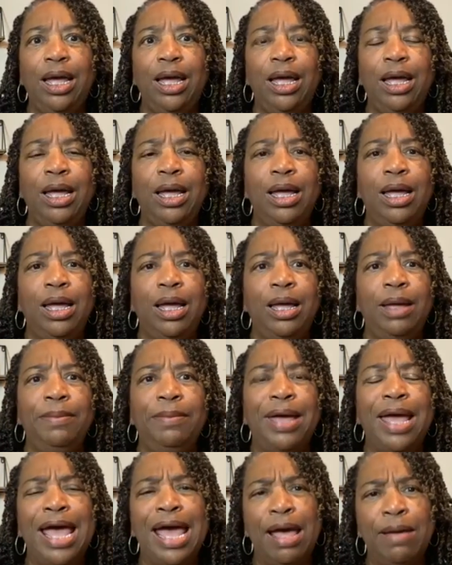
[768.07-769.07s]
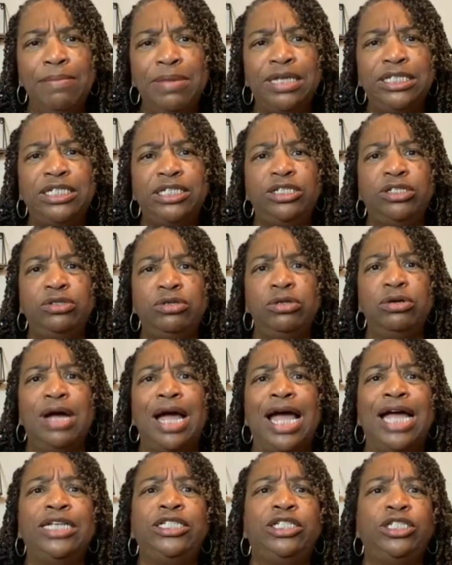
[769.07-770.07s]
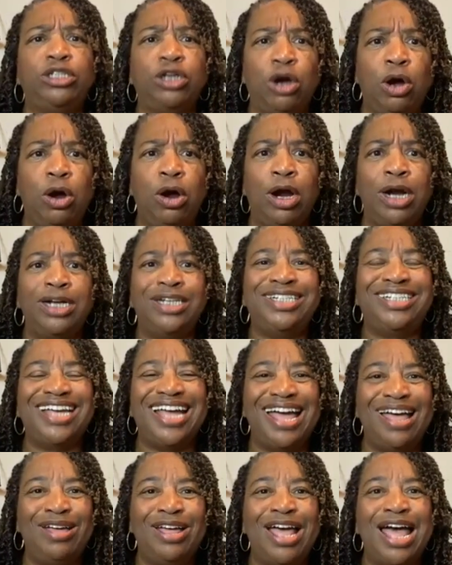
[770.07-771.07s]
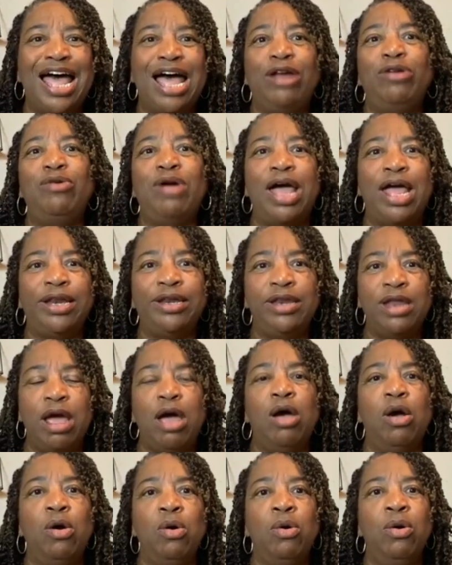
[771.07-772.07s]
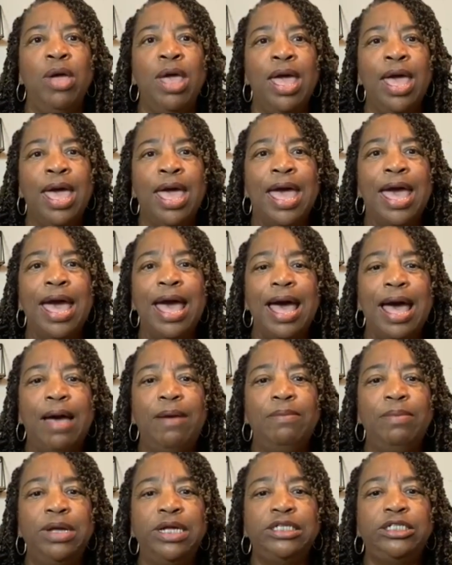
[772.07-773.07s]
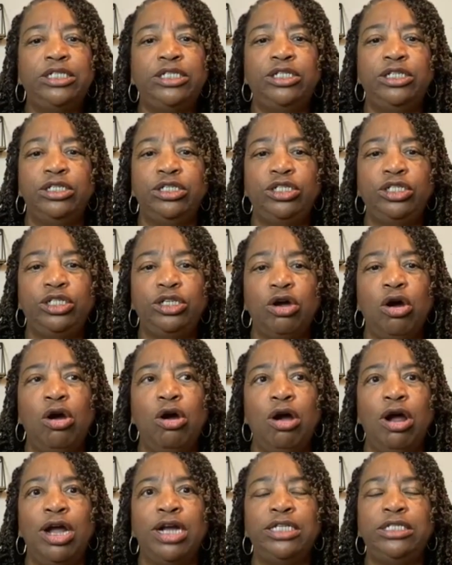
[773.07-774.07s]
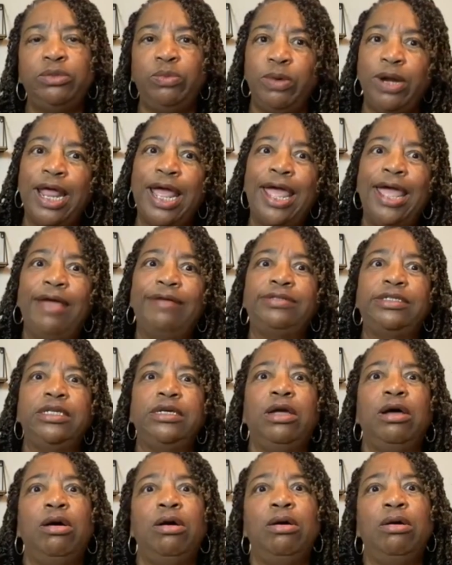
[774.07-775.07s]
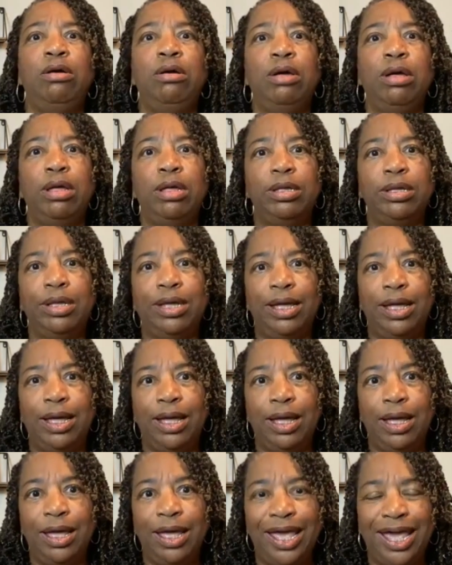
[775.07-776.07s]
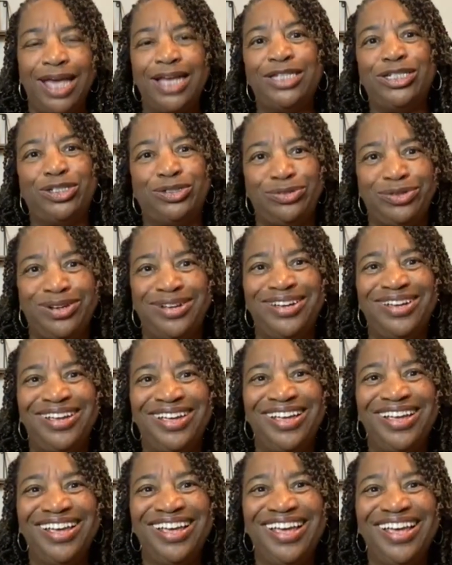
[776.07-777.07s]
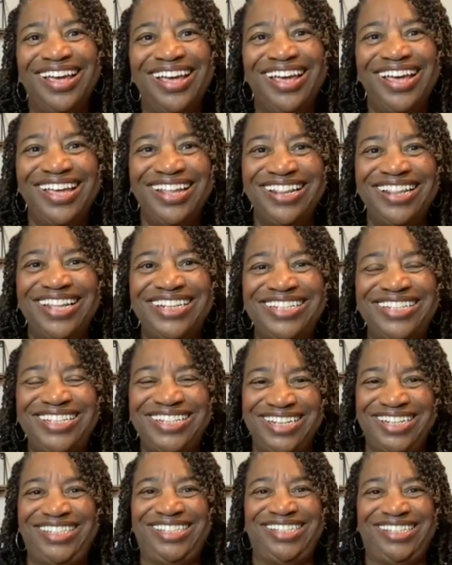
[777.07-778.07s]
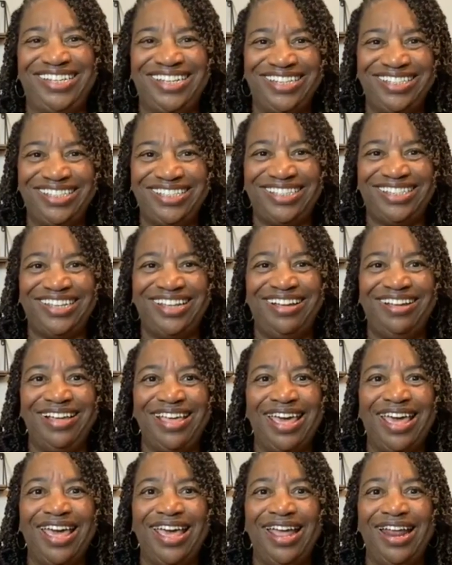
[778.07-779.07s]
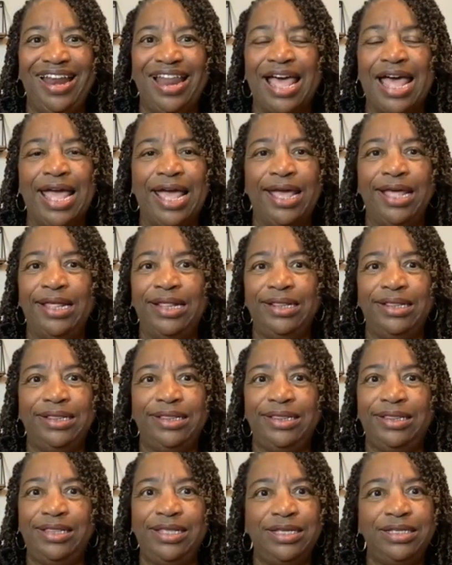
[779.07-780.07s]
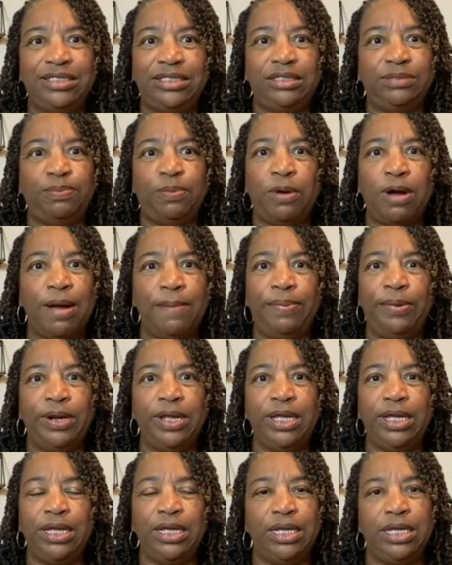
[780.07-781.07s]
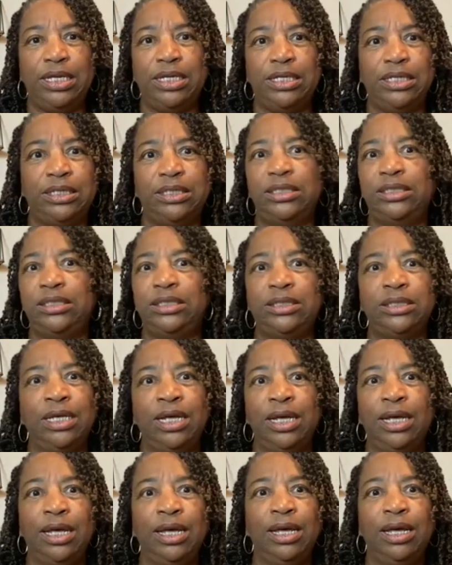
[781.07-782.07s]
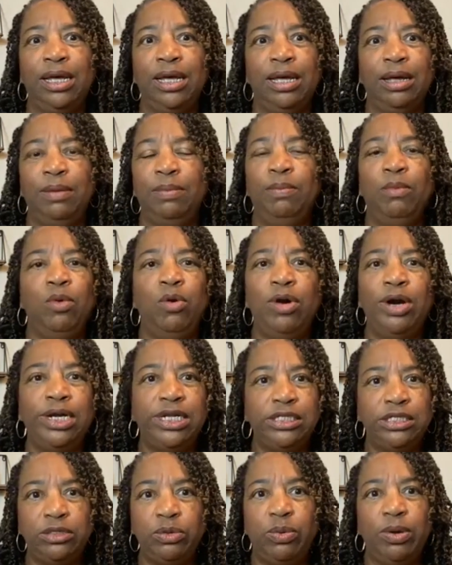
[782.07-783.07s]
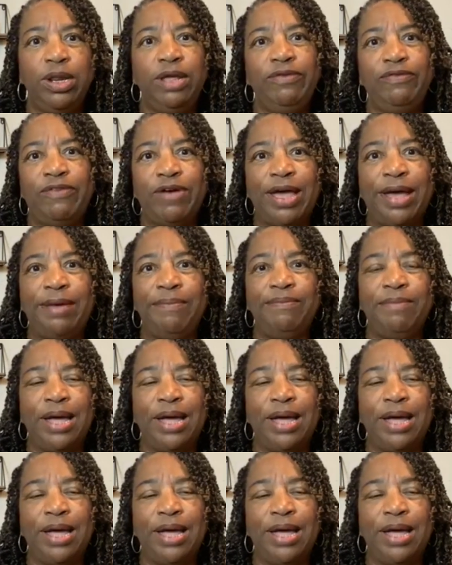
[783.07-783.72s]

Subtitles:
How much do I charge? How do I know how much to charge when I have to go extra in the distance? Okay, like this property is more than 25